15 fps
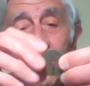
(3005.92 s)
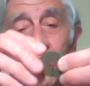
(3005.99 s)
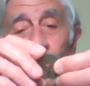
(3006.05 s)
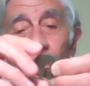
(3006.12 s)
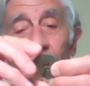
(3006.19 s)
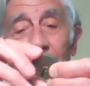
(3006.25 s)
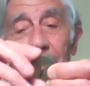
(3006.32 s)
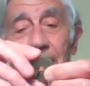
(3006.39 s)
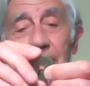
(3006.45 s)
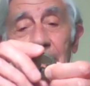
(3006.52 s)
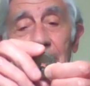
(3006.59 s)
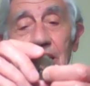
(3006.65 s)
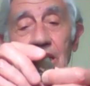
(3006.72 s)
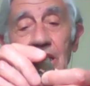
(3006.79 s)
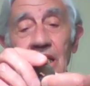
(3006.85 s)
to hang
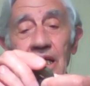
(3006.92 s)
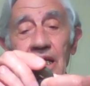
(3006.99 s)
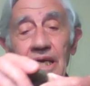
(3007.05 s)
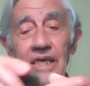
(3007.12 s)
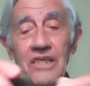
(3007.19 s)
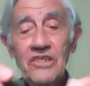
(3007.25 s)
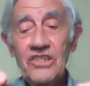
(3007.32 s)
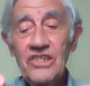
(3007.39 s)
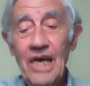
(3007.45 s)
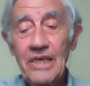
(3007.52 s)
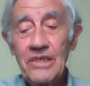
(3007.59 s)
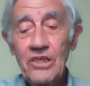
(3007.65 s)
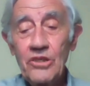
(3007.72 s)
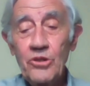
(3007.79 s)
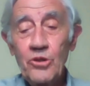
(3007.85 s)
it
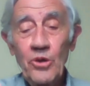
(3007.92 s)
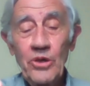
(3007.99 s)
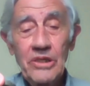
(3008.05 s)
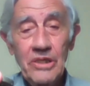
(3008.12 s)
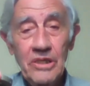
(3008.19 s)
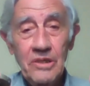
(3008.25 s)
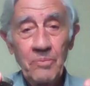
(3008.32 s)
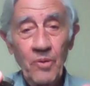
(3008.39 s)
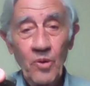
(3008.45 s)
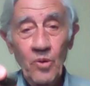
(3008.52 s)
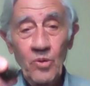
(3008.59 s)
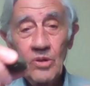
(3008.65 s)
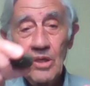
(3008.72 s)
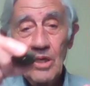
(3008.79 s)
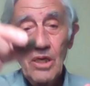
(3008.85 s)
inside the toilet
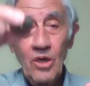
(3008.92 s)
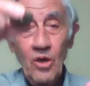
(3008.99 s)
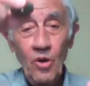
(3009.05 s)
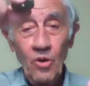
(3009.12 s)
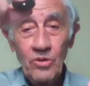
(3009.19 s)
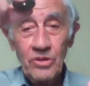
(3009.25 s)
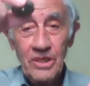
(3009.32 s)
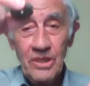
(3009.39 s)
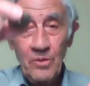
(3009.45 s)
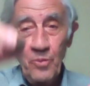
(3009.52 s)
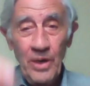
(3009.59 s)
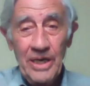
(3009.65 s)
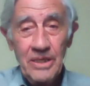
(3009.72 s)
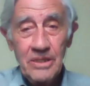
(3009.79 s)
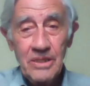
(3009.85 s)
bowl on the
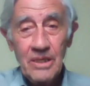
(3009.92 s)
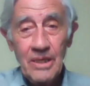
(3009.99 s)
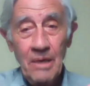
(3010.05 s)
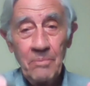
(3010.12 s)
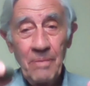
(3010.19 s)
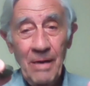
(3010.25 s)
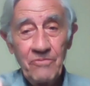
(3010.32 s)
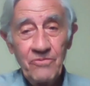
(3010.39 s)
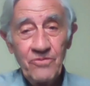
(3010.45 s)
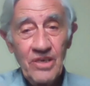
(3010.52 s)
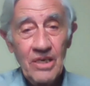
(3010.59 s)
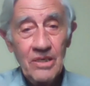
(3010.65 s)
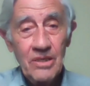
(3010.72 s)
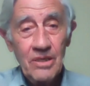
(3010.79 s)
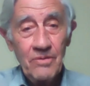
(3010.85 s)
weight above
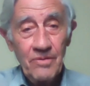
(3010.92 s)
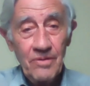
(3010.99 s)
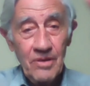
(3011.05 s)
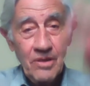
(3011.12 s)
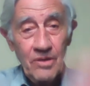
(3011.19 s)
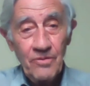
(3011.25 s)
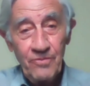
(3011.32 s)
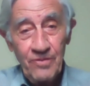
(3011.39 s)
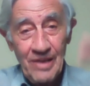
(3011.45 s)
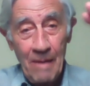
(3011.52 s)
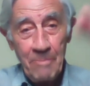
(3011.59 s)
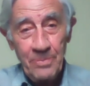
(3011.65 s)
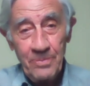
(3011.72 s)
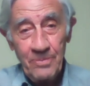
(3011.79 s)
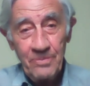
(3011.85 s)
the
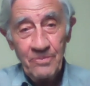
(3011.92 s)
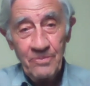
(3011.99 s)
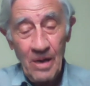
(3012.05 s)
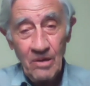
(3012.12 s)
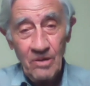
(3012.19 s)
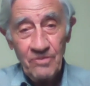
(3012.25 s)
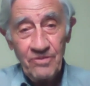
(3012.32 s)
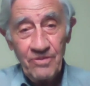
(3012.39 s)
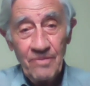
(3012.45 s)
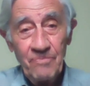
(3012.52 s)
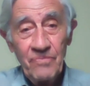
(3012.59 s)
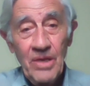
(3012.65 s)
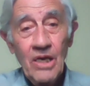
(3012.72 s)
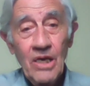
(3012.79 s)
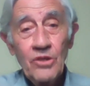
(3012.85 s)
flap valve
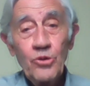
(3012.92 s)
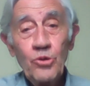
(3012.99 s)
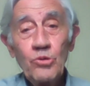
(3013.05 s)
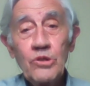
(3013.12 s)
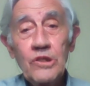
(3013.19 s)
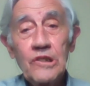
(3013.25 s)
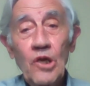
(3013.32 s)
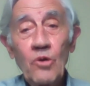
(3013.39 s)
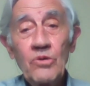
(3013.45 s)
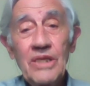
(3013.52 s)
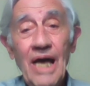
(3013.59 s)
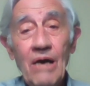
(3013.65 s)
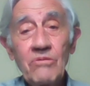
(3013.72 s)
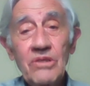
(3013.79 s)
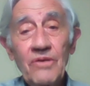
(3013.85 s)
to slow
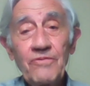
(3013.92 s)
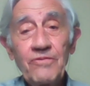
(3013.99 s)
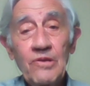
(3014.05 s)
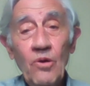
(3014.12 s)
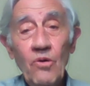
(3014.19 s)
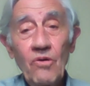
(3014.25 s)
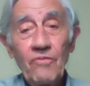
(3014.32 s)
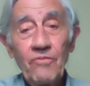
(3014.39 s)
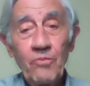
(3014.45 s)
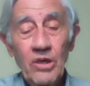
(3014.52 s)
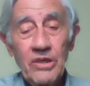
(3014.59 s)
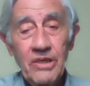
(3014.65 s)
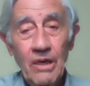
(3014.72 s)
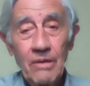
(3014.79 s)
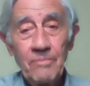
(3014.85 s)
down the flow of
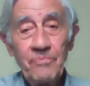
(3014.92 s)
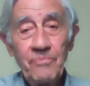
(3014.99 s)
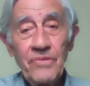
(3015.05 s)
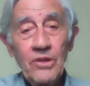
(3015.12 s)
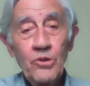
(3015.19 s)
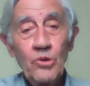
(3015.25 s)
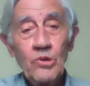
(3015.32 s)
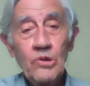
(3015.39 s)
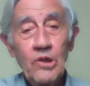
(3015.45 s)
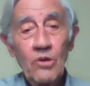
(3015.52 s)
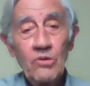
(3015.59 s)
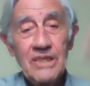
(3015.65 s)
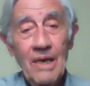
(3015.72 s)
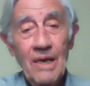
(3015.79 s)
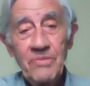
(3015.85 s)
water, to
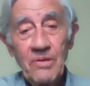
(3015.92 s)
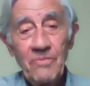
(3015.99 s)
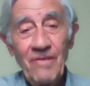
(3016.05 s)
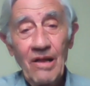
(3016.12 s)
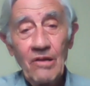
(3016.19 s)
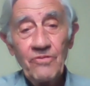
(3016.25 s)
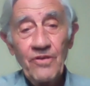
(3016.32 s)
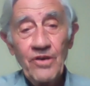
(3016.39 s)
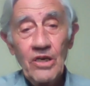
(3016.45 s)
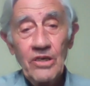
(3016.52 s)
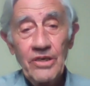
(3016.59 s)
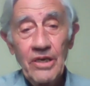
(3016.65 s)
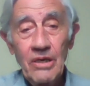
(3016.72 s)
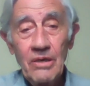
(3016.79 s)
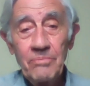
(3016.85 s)
close up the valve
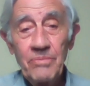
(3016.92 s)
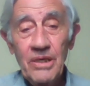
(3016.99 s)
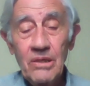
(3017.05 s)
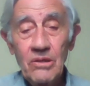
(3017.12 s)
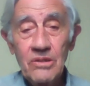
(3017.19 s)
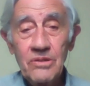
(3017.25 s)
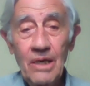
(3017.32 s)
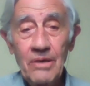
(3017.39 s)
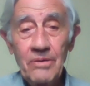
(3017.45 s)
earlier. Because